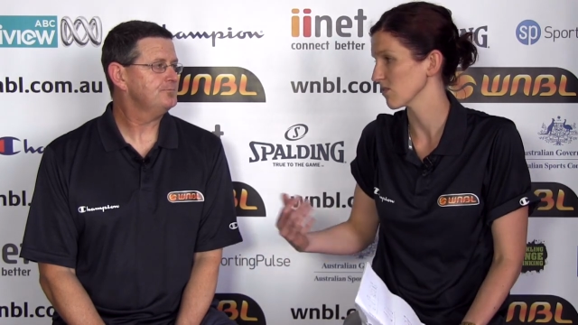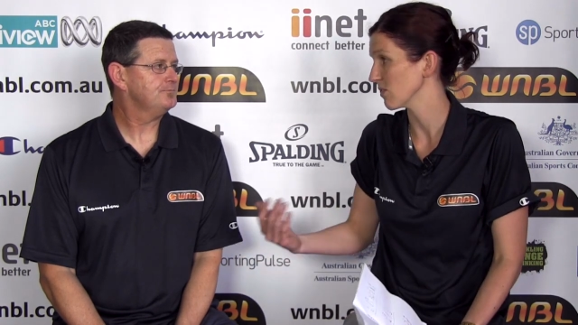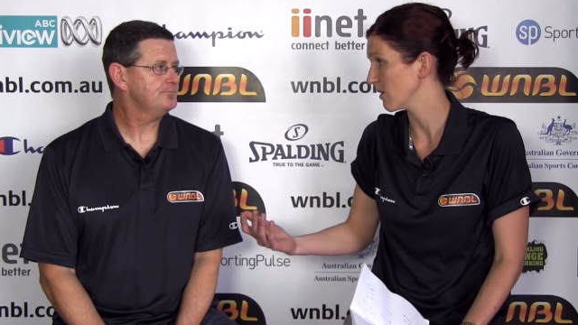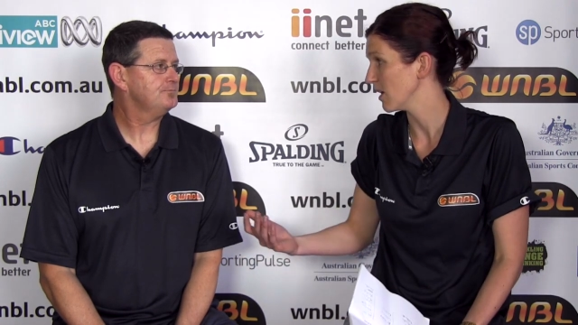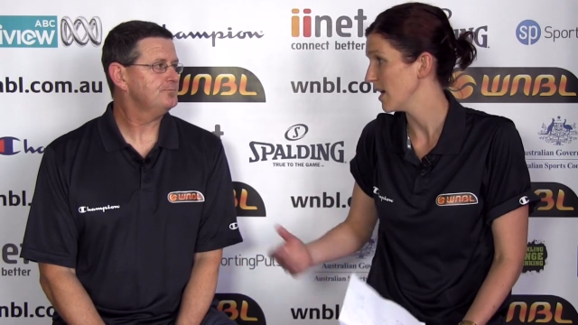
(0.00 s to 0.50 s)

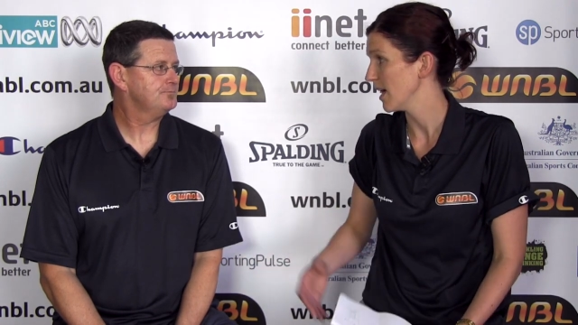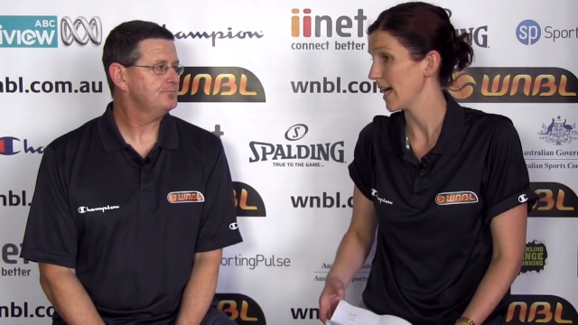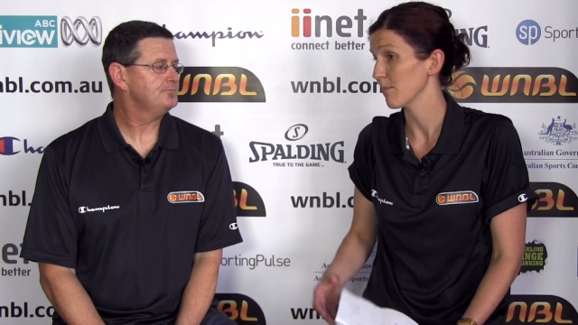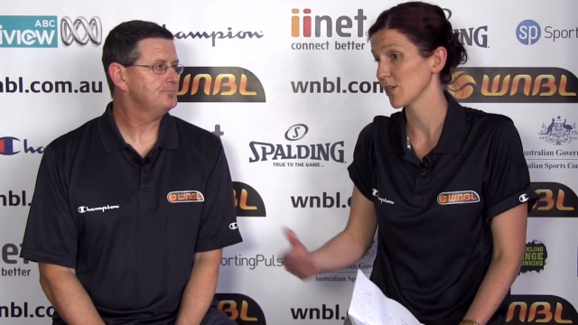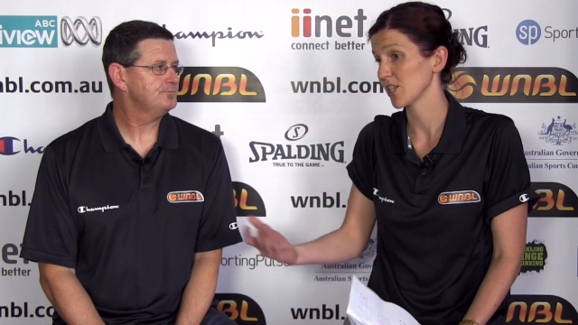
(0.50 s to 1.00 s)
Speaker 1: Or
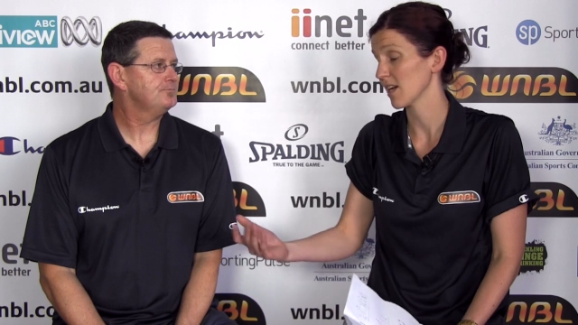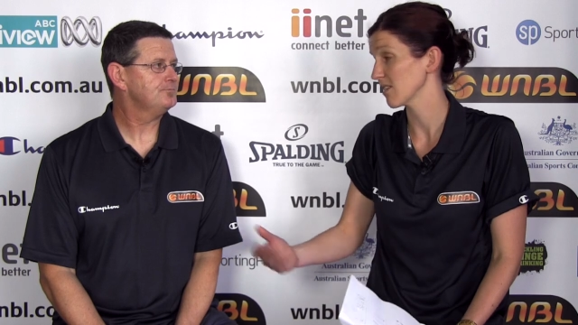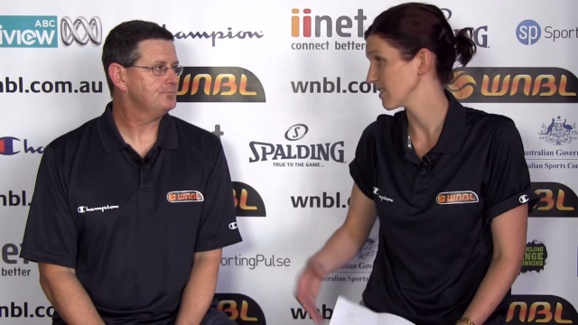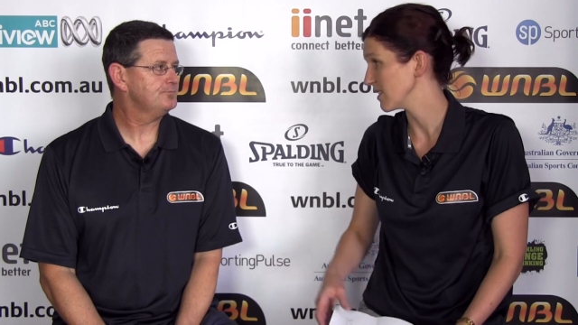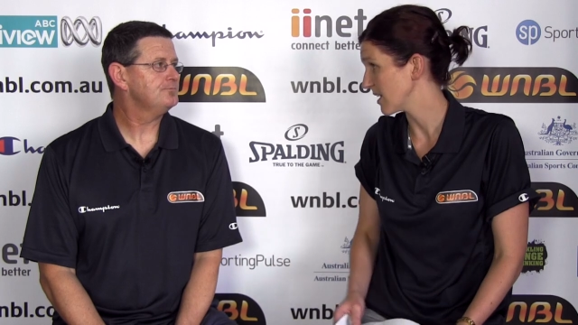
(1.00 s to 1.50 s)
um, Bridget
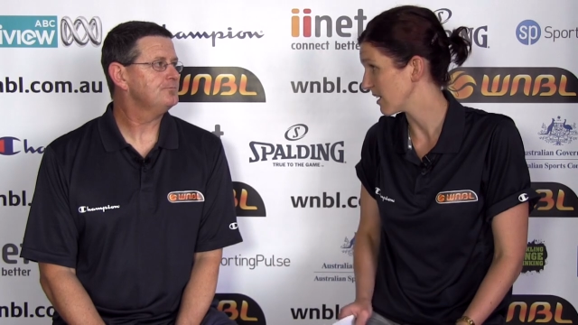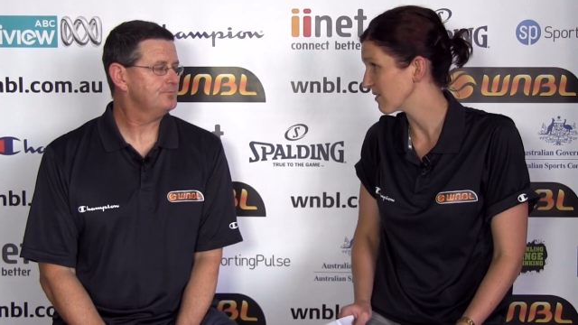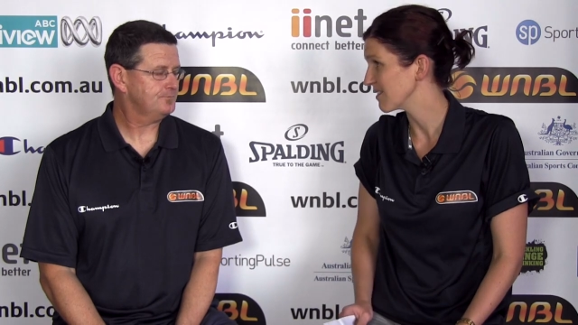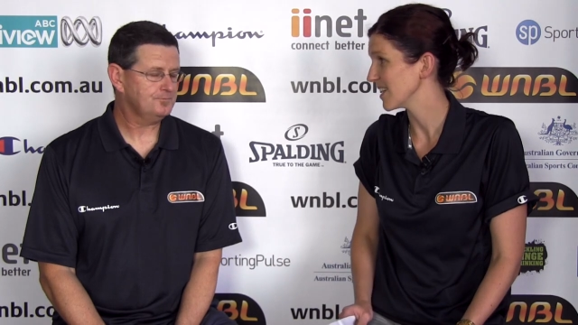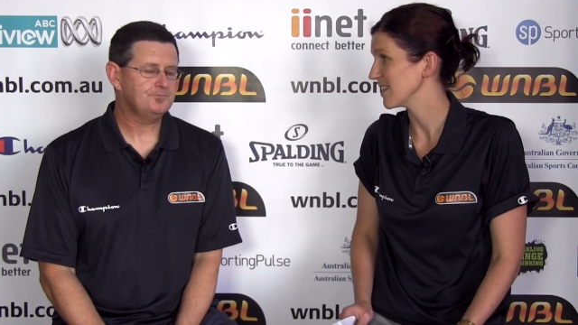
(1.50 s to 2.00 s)
Ardossi's had a
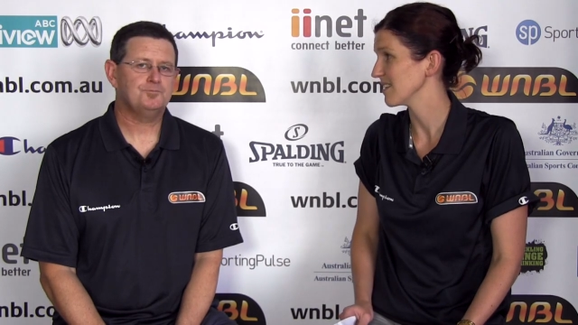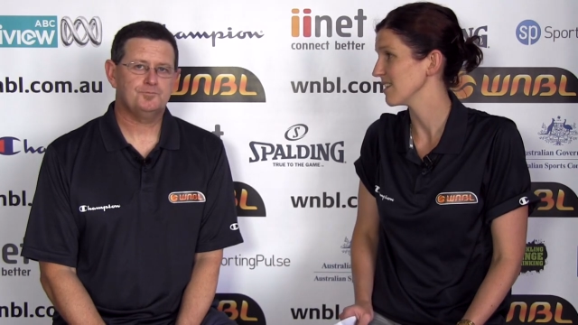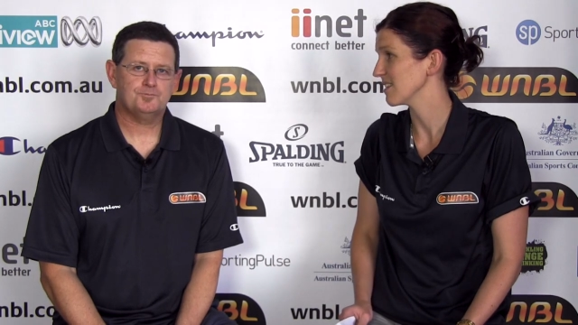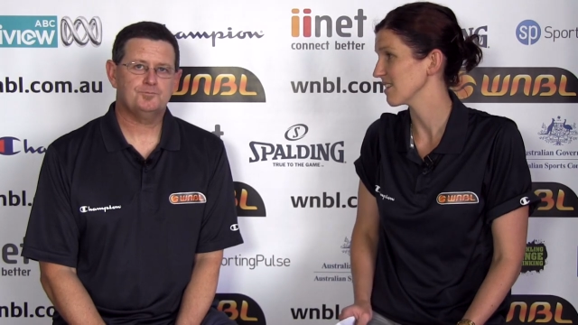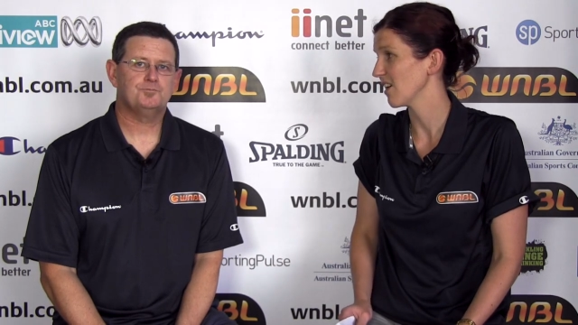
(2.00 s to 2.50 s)
good season
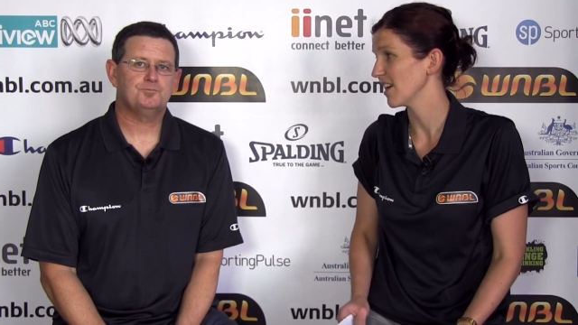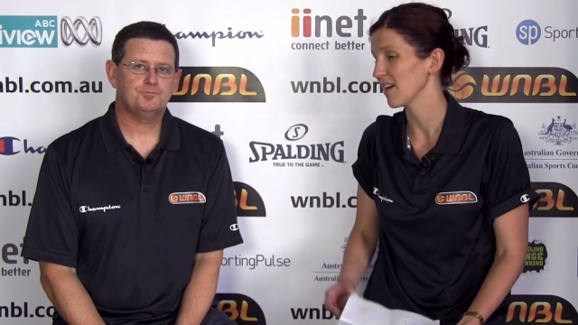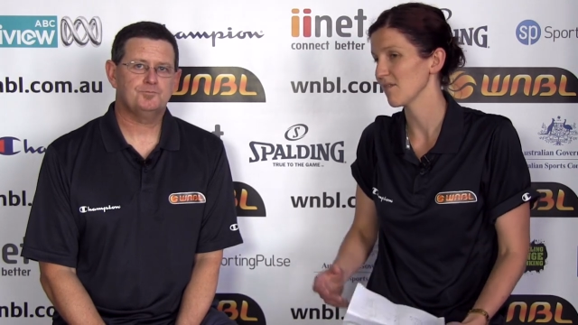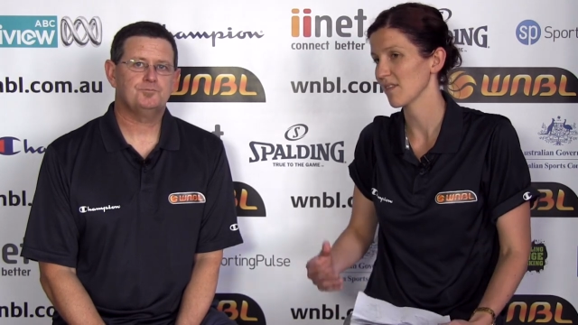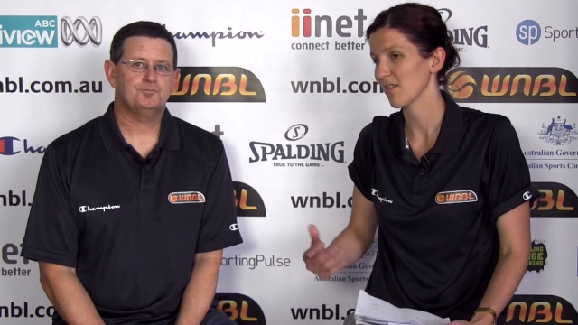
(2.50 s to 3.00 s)
inside.
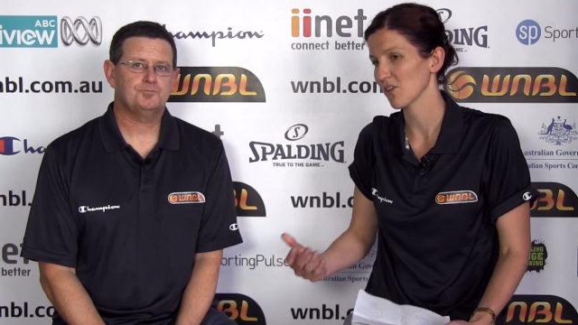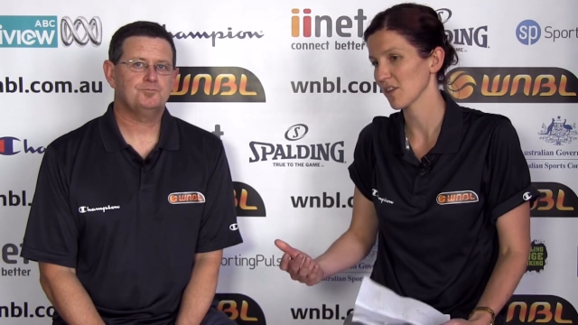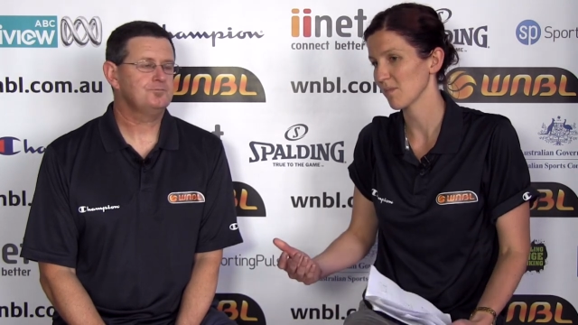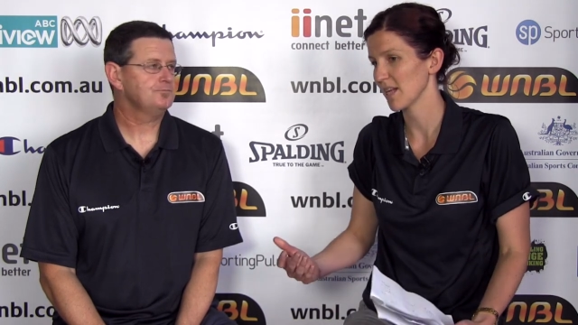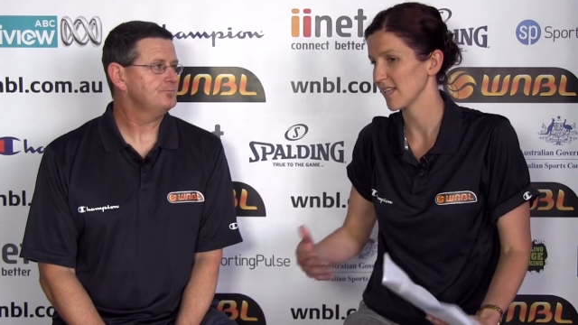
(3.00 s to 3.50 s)
They've they've
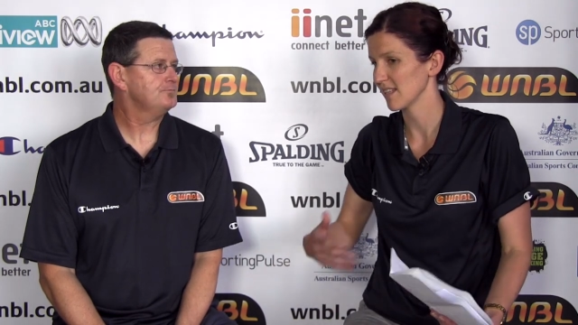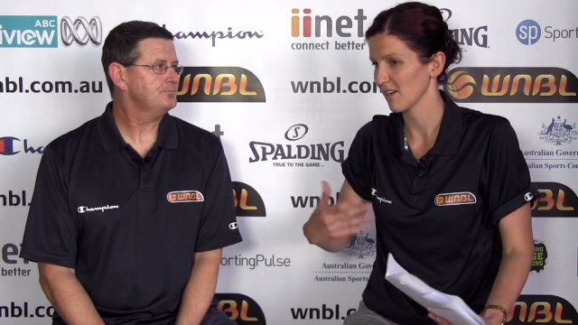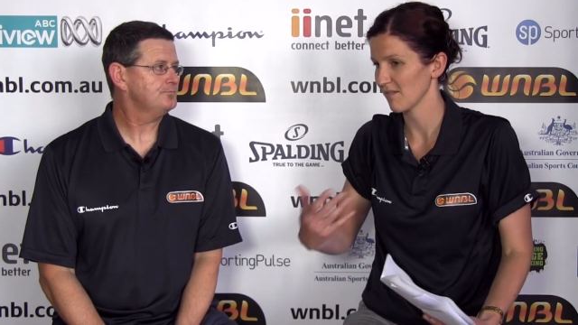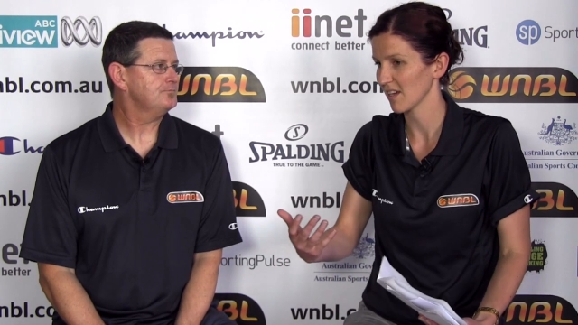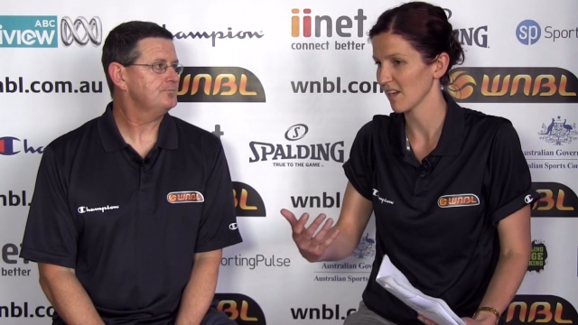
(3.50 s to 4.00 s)
got the players
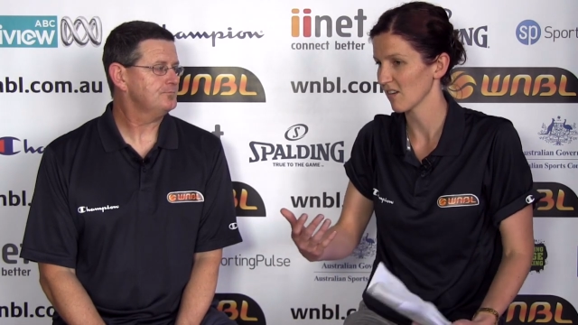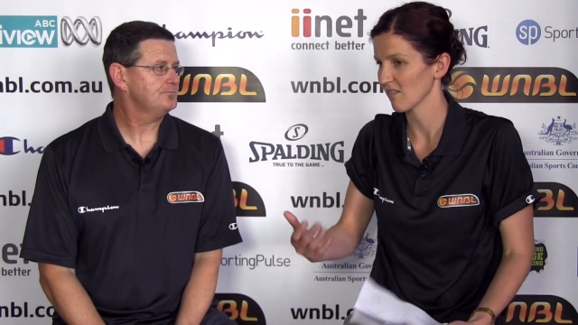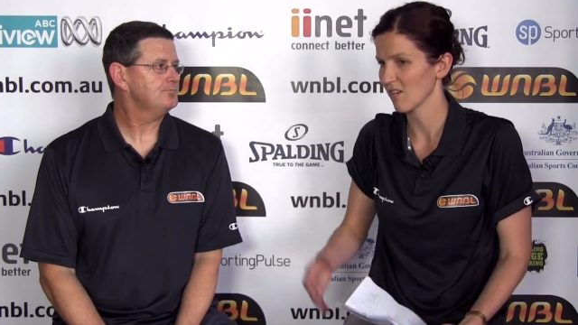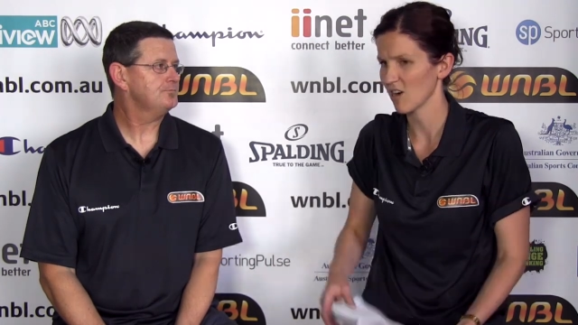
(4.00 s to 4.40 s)
there if they get on a